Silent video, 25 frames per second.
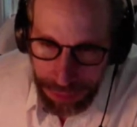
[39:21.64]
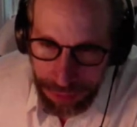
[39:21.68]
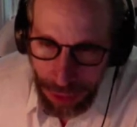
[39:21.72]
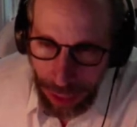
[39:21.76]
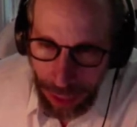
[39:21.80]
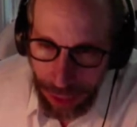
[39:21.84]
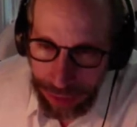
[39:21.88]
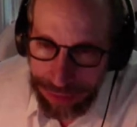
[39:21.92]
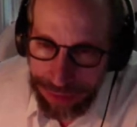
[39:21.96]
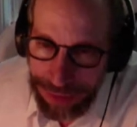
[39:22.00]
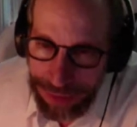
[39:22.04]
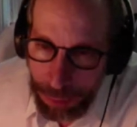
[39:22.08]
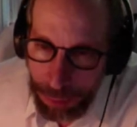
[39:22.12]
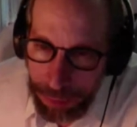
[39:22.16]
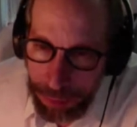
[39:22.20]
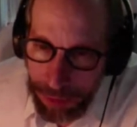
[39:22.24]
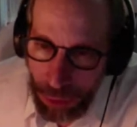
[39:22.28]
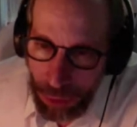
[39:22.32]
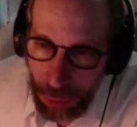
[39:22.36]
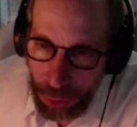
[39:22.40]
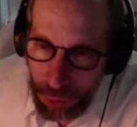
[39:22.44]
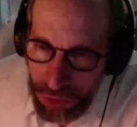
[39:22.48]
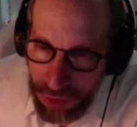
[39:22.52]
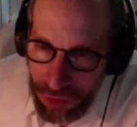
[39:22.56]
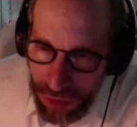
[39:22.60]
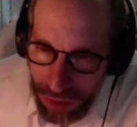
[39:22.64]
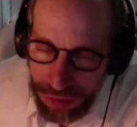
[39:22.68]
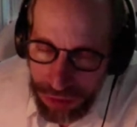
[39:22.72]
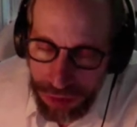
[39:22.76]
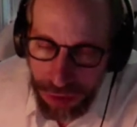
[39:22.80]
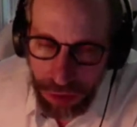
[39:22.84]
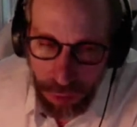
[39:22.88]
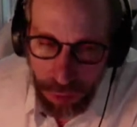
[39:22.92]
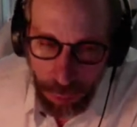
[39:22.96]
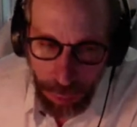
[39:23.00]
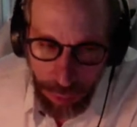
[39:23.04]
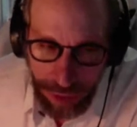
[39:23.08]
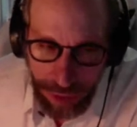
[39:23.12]
and something whose
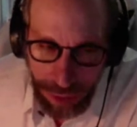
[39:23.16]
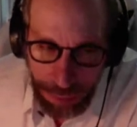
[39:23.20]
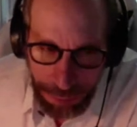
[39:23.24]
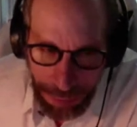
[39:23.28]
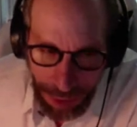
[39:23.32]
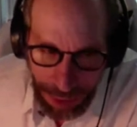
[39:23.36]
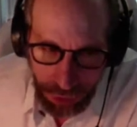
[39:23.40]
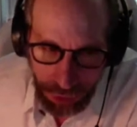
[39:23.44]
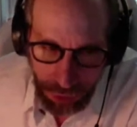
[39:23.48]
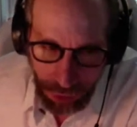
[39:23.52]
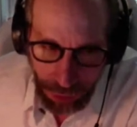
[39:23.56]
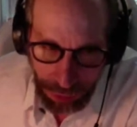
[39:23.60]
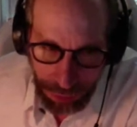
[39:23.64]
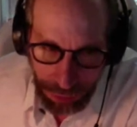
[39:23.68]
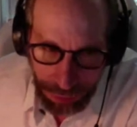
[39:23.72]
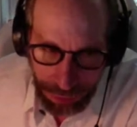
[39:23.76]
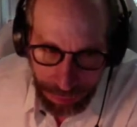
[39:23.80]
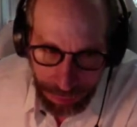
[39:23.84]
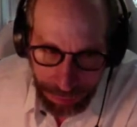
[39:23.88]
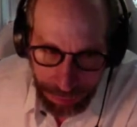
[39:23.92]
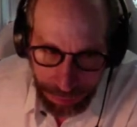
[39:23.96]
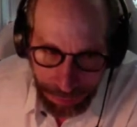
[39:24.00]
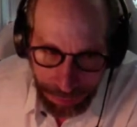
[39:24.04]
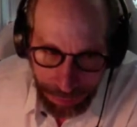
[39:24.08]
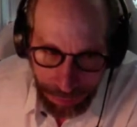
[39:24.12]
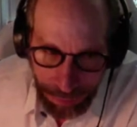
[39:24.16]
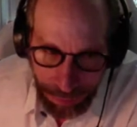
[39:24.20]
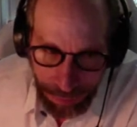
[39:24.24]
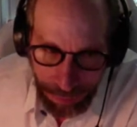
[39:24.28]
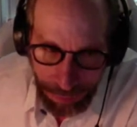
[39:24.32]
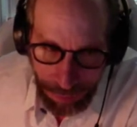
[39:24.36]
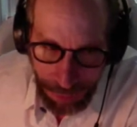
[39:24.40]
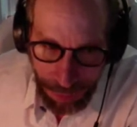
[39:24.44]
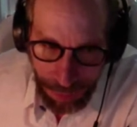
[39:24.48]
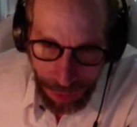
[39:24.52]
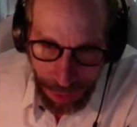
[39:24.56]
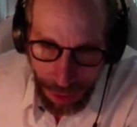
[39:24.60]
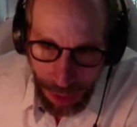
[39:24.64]
distance we can measure.
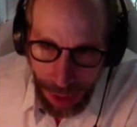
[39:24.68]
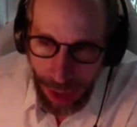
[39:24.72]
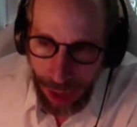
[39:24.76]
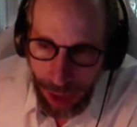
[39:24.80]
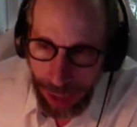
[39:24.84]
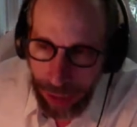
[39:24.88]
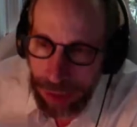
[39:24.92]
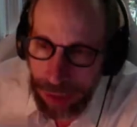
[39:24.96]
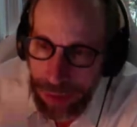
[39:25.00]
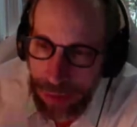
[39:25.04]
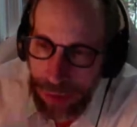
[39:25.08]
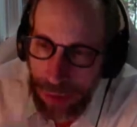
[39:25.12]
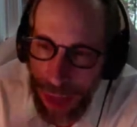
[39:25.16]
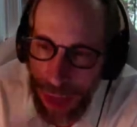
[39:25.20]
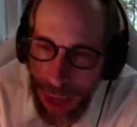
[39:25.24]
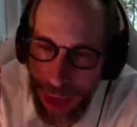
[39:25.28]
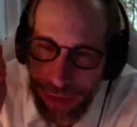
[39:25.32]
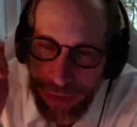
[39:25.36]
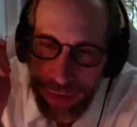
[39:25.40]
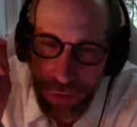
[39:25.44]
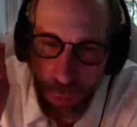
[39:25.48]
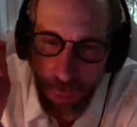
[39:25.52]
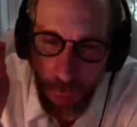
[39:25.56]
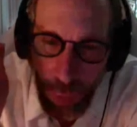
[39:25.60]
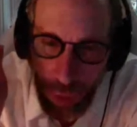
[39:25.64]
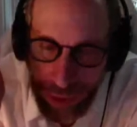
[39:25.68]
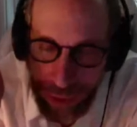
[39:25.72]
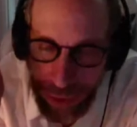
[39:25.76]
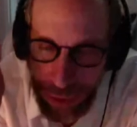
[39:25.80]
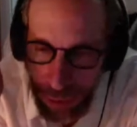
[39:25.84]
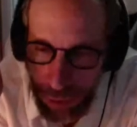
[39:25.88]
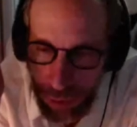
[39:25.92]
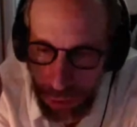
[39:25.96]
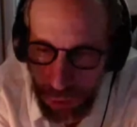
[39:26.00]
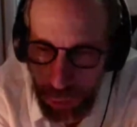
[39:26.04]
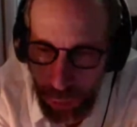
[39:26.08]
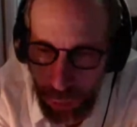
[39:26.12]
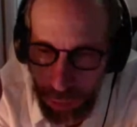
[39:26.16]
And in the last 20
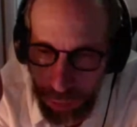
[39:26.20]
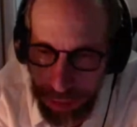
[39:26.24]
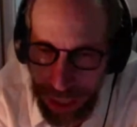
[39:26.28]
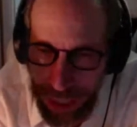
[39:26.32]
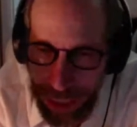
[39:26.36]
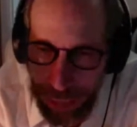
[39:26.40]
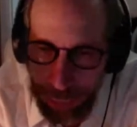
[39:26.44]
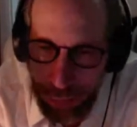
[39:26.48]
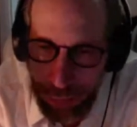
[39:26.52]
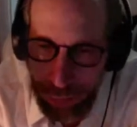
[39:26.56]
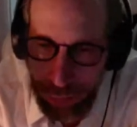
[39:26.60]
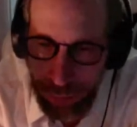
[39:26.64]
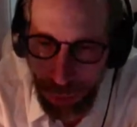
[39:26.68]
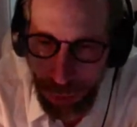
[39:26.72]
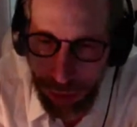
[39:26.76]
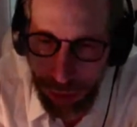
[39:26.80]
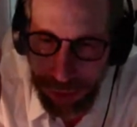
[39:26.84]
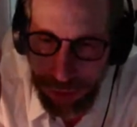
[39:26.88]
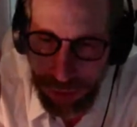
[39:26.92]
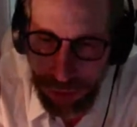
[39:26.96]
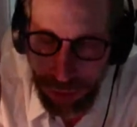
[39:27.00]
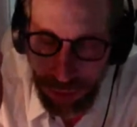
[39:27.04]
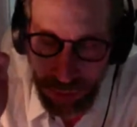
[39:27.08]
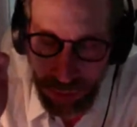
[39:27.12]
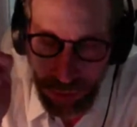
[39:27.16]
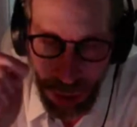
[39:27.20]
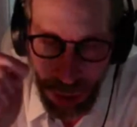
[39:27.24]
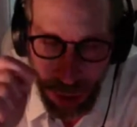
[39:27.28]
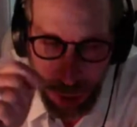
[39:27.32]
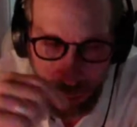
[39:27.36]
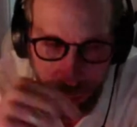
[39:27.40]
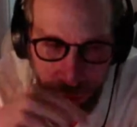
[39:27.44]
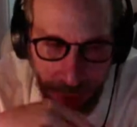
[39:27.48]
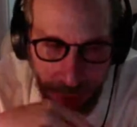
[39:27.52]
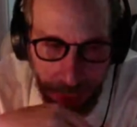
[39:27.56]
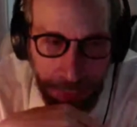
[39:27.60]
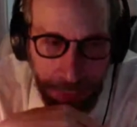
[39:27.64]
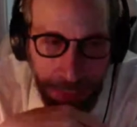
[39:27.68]
years, we've been able to find such an
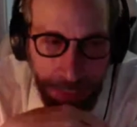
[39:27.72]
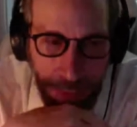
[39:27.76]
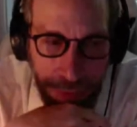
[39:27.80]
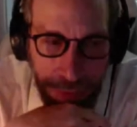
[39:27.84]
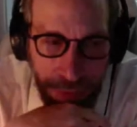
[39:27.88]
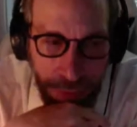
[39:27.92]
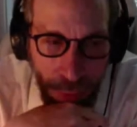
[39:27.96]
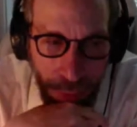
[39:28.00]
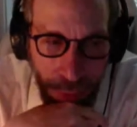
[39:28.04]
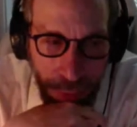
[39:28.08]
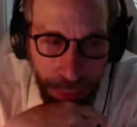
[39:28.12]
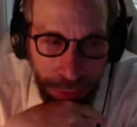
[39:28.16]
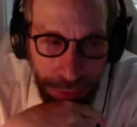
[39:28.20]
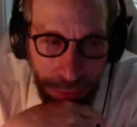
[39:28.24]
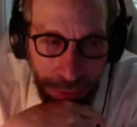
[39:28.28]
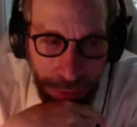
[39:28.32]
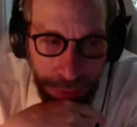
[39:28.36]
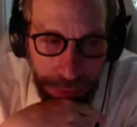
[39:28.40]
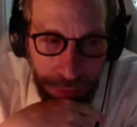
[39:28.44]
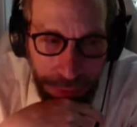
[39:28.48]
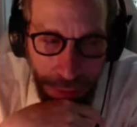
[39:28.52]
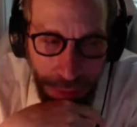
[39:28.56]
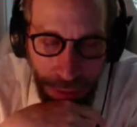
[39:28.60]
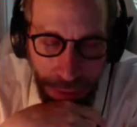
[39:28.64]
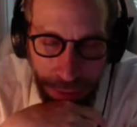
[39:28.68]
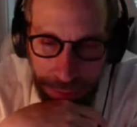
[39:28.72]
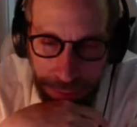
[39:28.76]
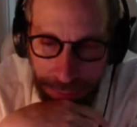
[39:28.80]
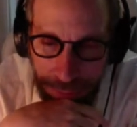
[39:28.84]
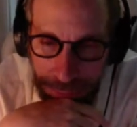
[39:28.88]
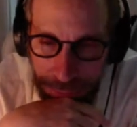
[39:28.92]
object. Let's go to the next slide.